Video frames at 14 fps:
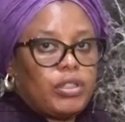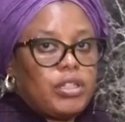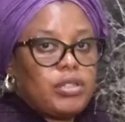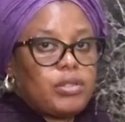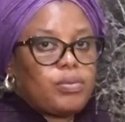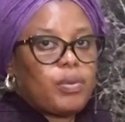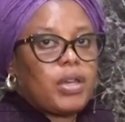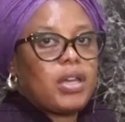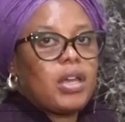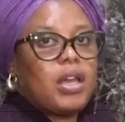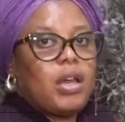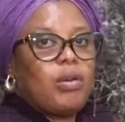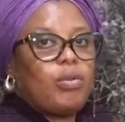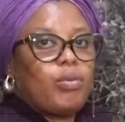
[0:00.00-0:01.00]
This way,
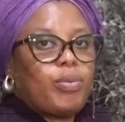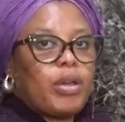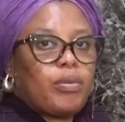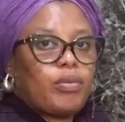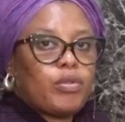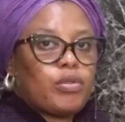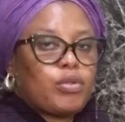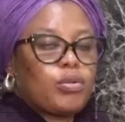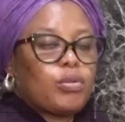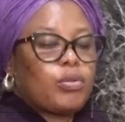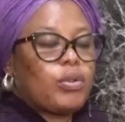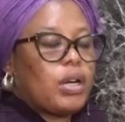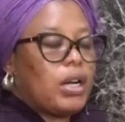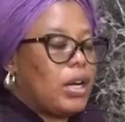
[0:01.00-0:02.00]
we'll be able to,
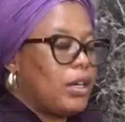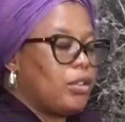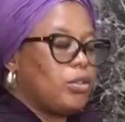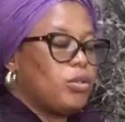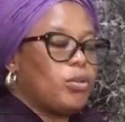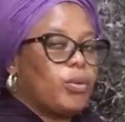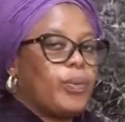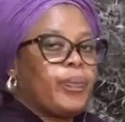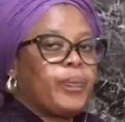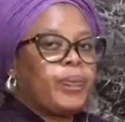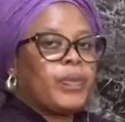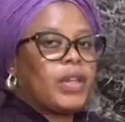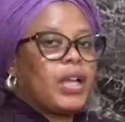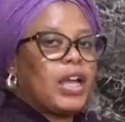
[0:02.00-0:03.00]

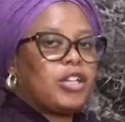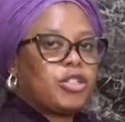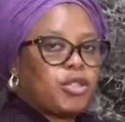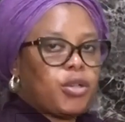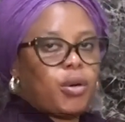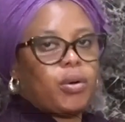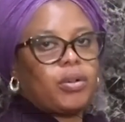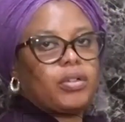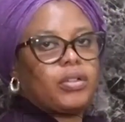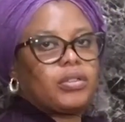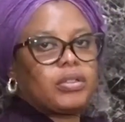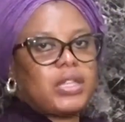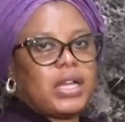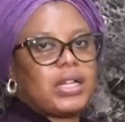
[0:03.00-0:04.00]
ensure
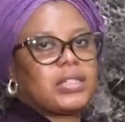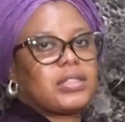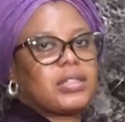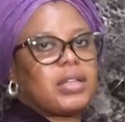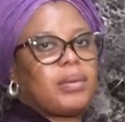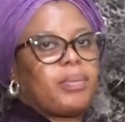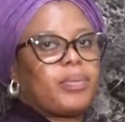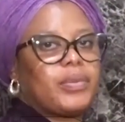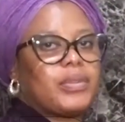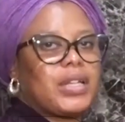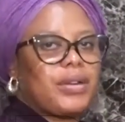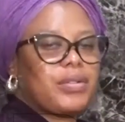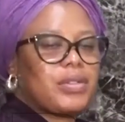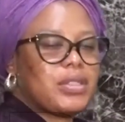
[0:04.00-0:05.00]
that
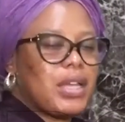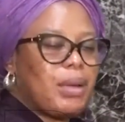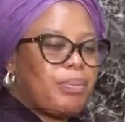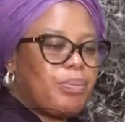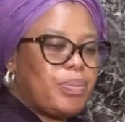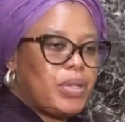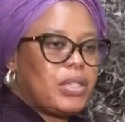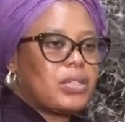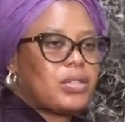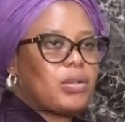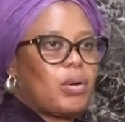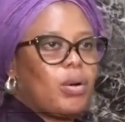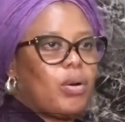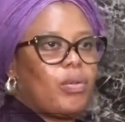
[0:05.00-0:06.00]
there is a bit
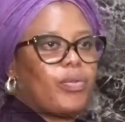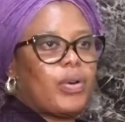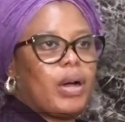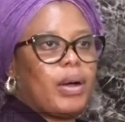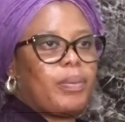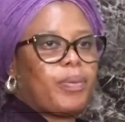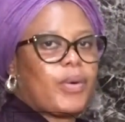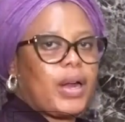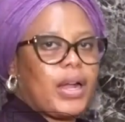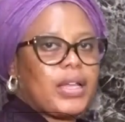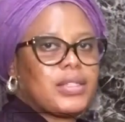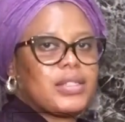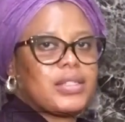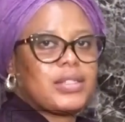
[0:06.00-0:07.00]
of
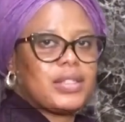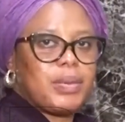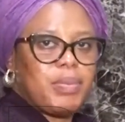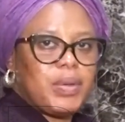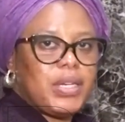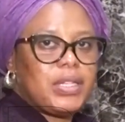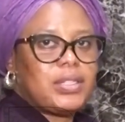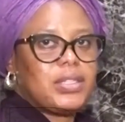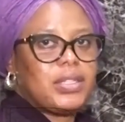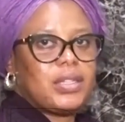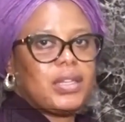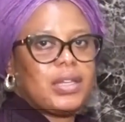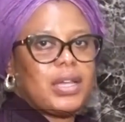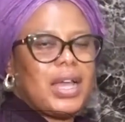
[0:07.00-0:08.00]
price
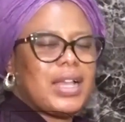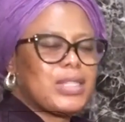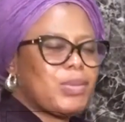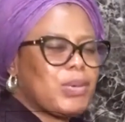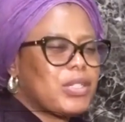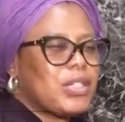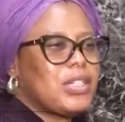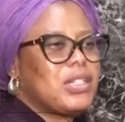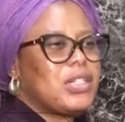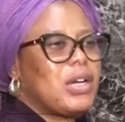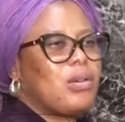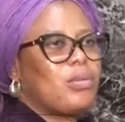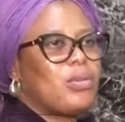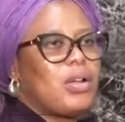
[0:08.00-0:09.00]
stability, especially
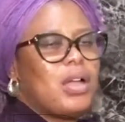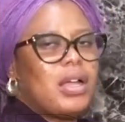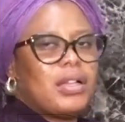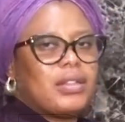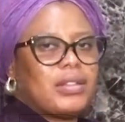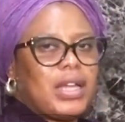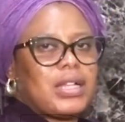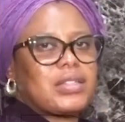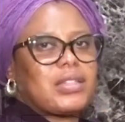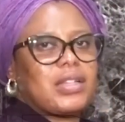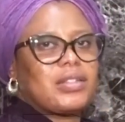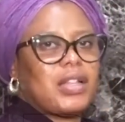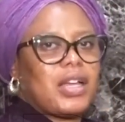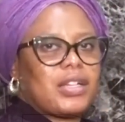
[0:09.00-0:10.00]
now that
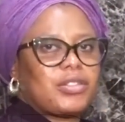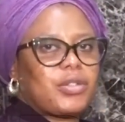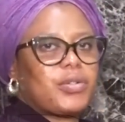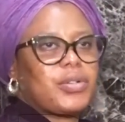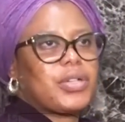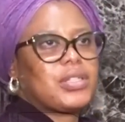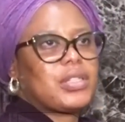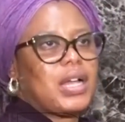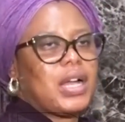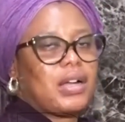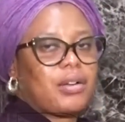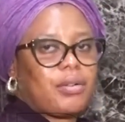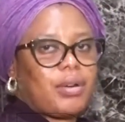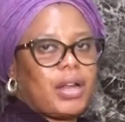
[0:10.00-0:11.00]
Nigerians
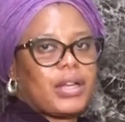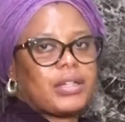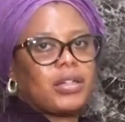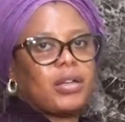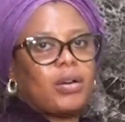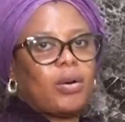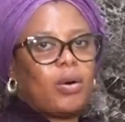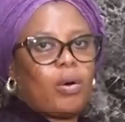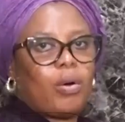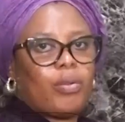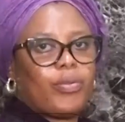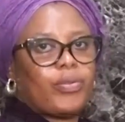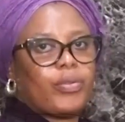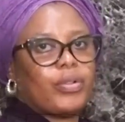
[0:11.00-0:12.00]
are crying
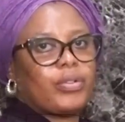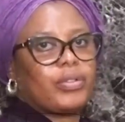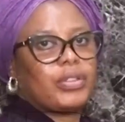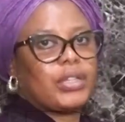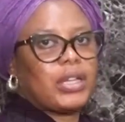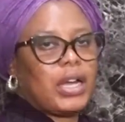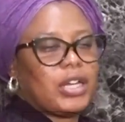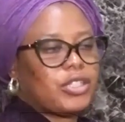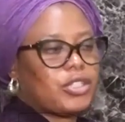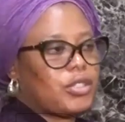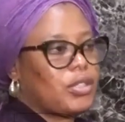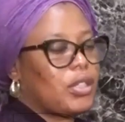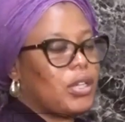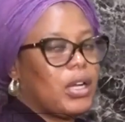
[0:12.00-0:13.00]
of the
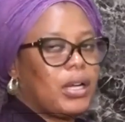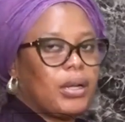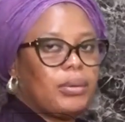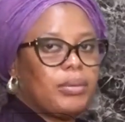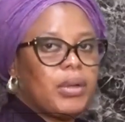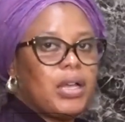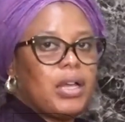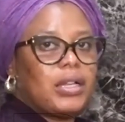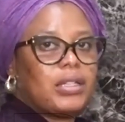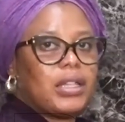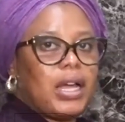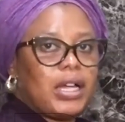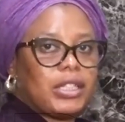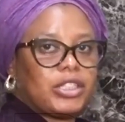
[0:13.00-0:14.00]

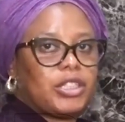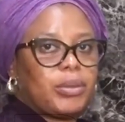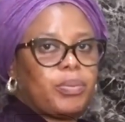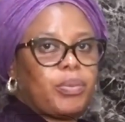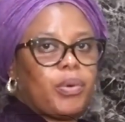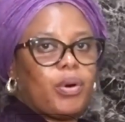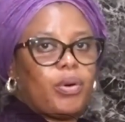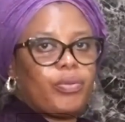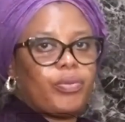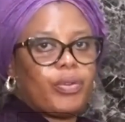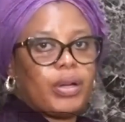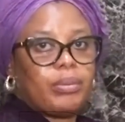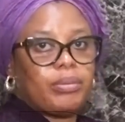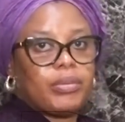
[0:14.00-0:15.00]
hardship of
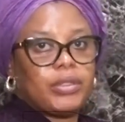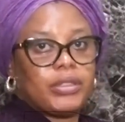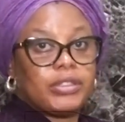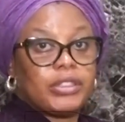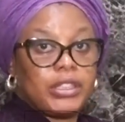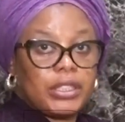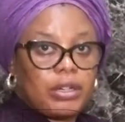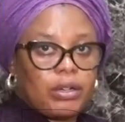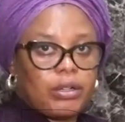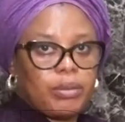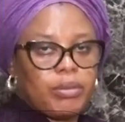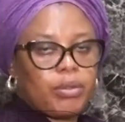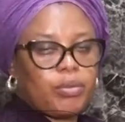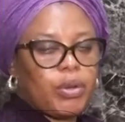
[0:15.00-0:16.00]
the
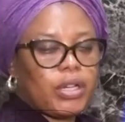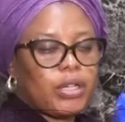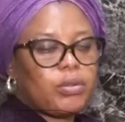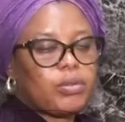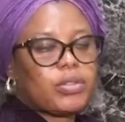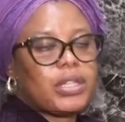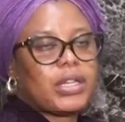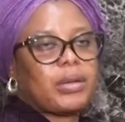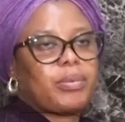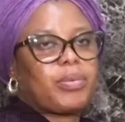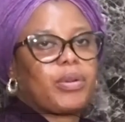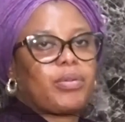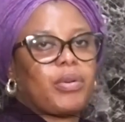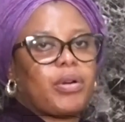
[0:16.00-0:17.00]
economy. Quickly, we'll take a
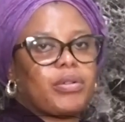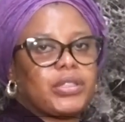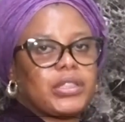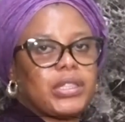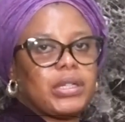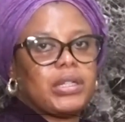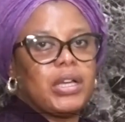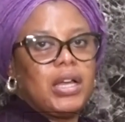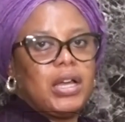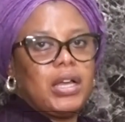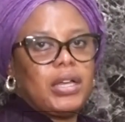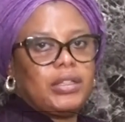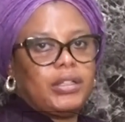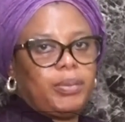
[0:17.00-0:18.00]
break and return.
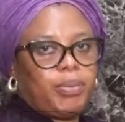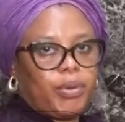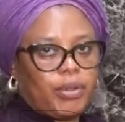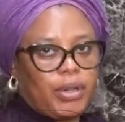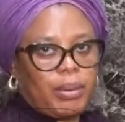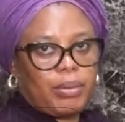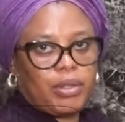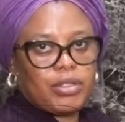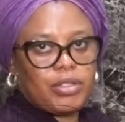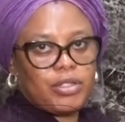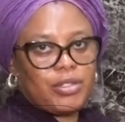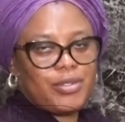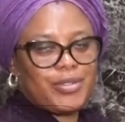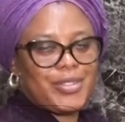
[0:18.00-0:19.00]
The program
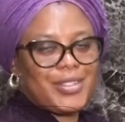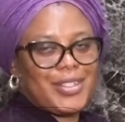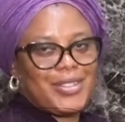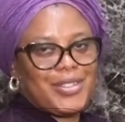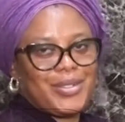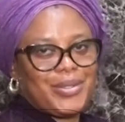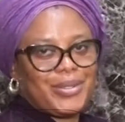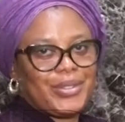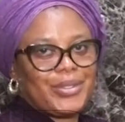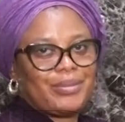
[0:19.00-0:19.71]
continues. Stay tuned.